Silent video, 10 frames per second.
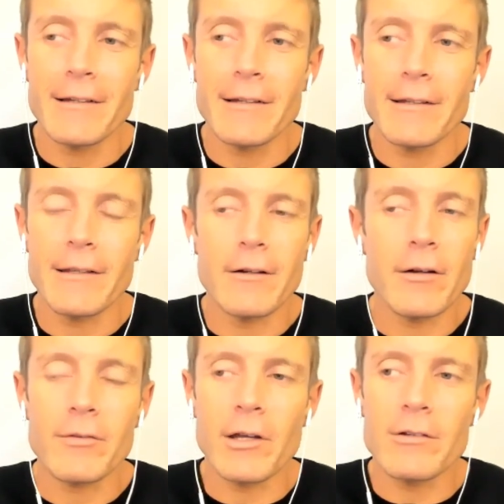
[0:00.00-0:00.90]

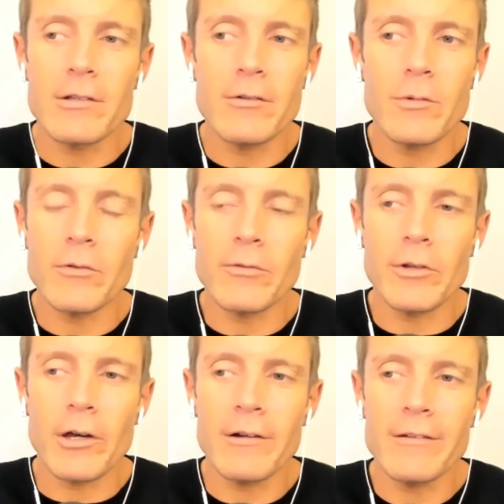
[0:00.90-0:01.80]
I've got two beautiful
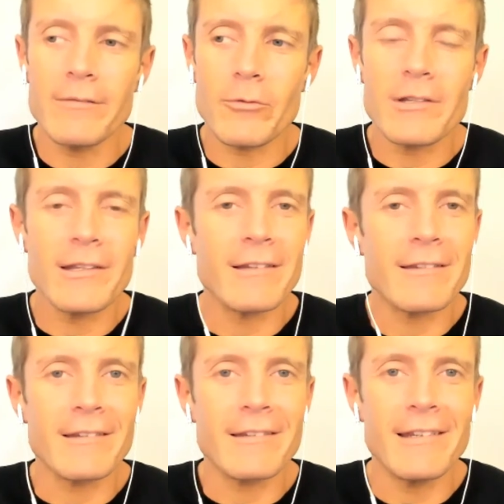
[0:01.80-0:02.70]
daughters, 14 and
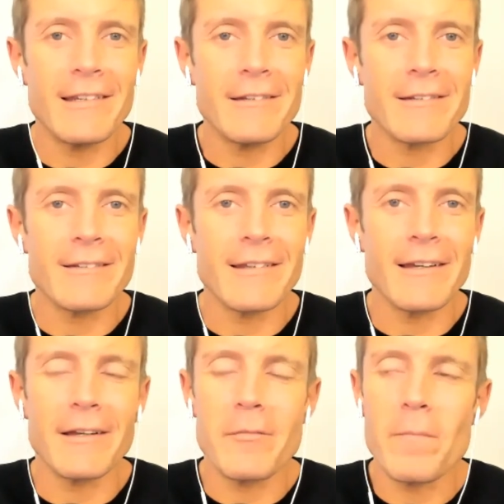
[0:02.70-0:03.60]

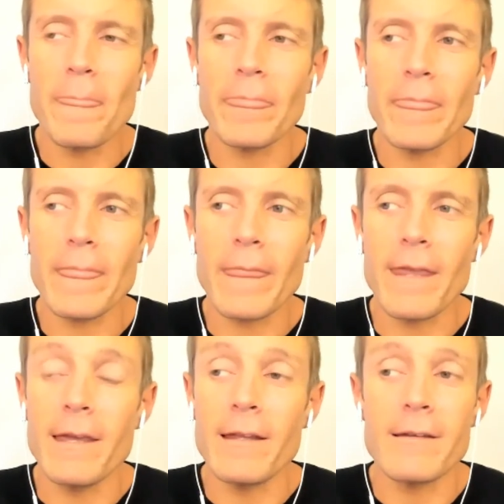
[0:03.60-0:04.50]
16.
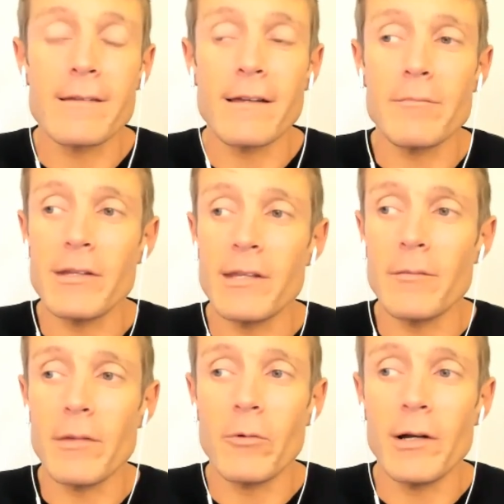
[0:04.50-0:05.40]
And I've been
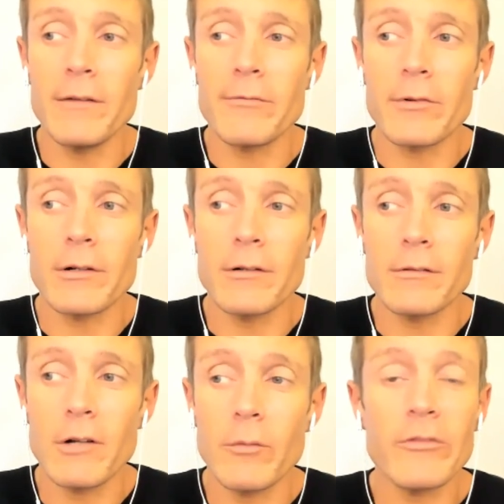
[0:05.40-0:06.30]
dating my wife for
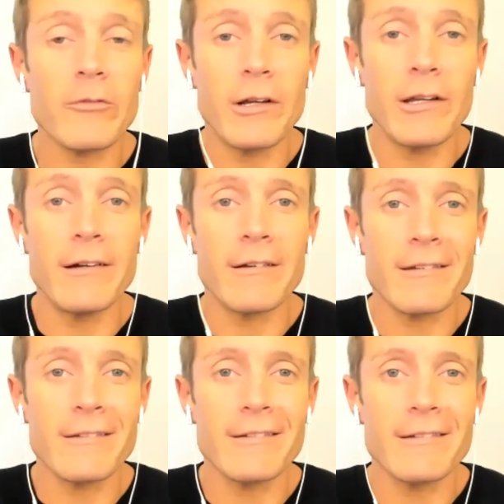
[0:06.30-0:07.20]
almost 20
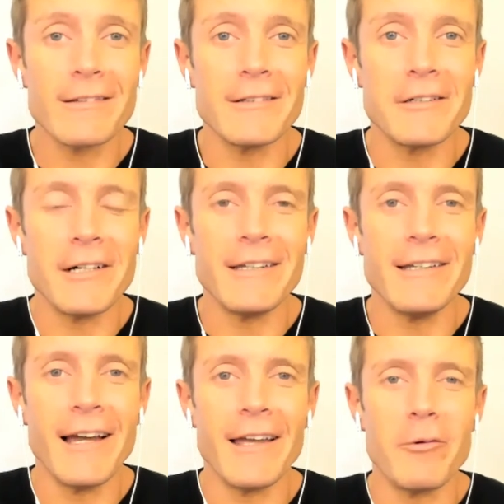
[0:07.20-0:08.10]
years. So
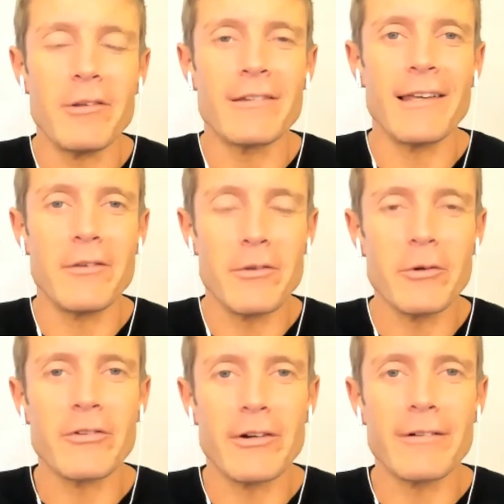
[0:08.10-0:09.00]
I would say that
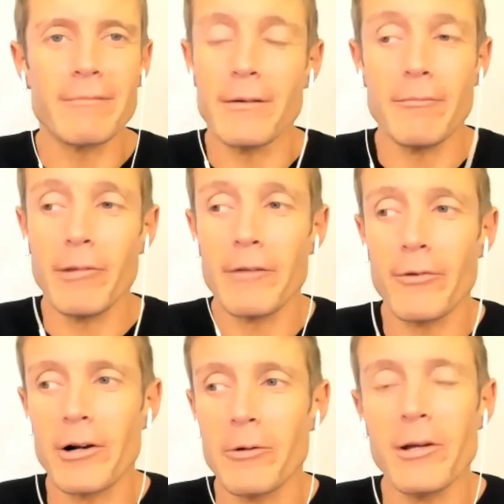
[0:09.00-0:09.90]
those are by
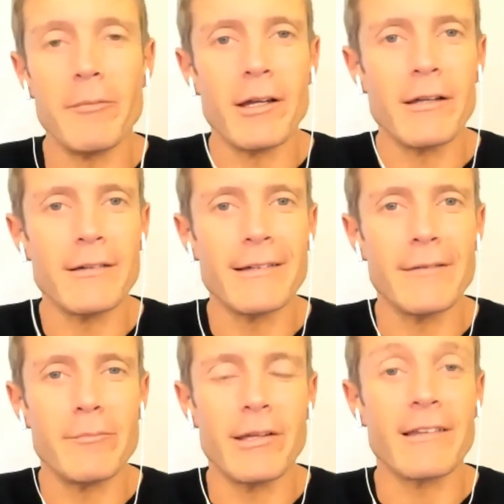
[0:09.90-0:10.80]
far and away my
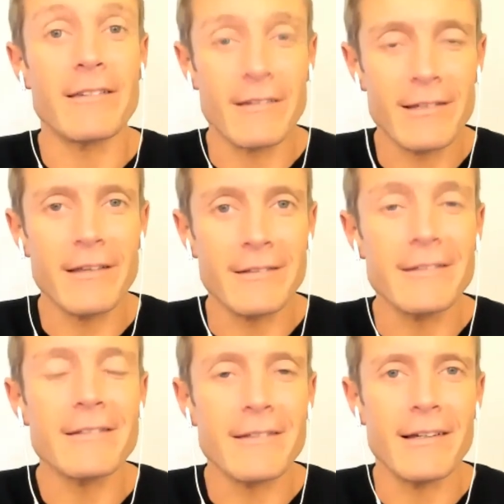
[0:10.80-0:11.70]
biggest
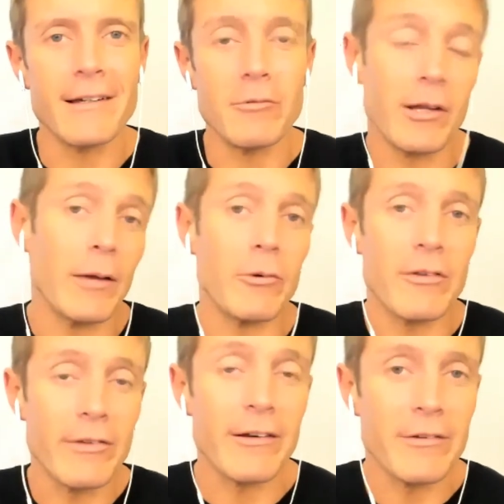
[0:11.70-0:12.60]
successes. What I would
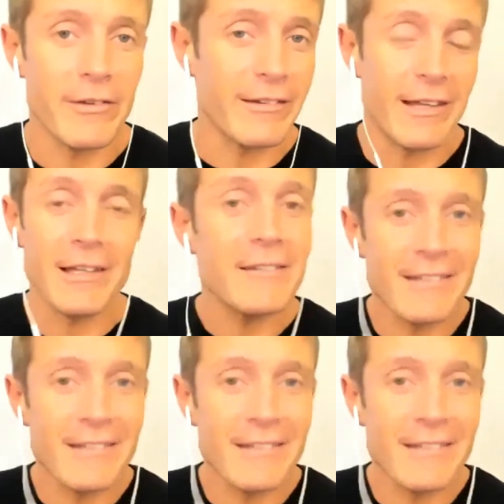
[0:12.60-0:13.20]
say are success.